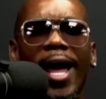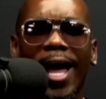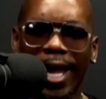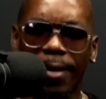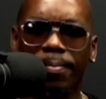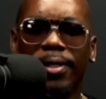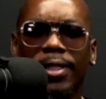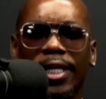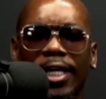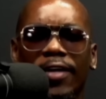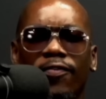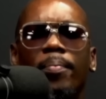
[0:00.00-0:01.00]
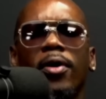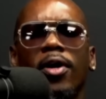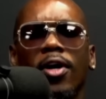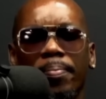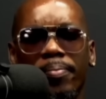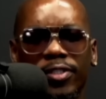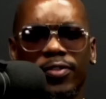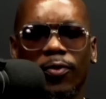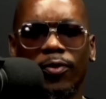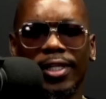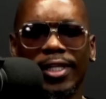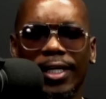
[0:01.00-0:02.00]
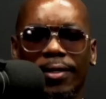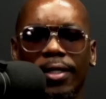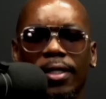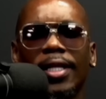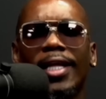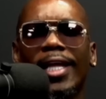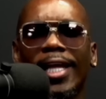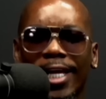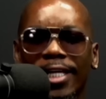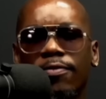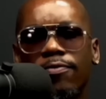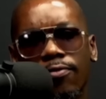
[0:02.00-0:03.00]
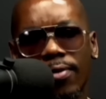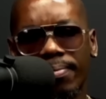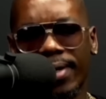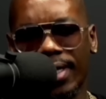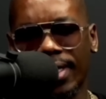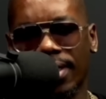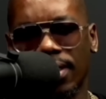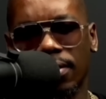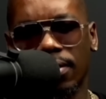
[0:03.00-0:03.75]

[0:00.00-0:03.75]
I believe purposefully hid from me.